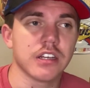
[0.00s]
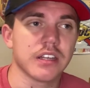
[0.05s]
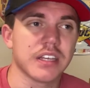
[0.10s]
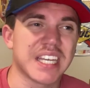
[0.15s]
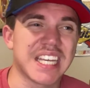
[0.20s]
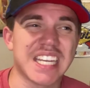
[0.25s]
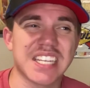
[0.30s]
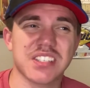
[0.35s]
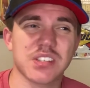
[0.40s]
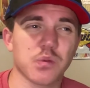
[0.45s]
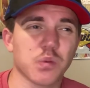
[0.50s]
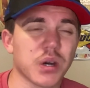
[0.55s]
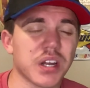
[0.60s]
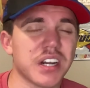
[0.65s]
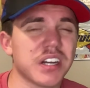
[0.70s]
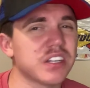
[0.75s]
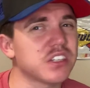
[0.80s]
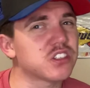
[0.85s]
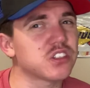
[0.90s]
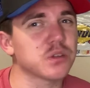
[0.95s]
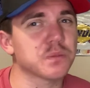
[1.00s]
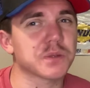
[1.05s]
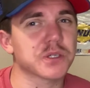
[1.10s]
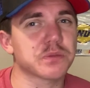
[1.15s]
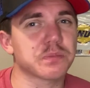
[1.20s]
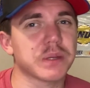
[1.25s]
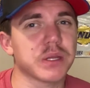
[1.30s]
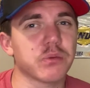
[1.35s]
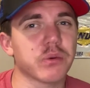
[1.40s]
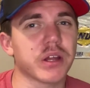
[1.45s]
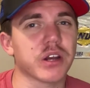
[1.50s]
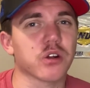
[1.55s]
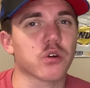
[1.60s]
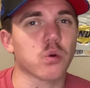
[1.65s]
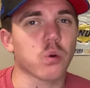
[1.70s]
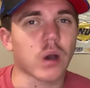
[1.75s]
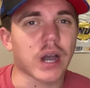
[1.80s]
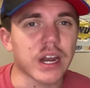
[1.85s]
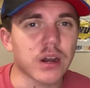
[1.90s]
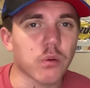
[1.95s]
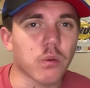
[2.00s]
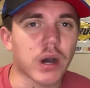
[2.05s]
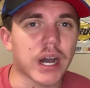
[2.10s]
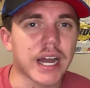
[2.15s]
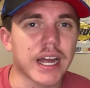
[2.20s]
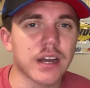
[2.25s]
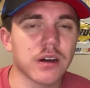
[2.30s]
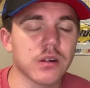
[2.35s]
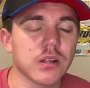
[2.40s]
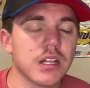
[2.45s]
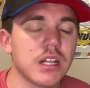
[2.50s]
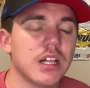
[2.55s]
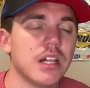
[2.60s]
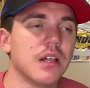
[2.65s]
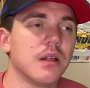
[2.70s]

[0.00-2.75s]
He hasn't won in a super speedway in quite a while,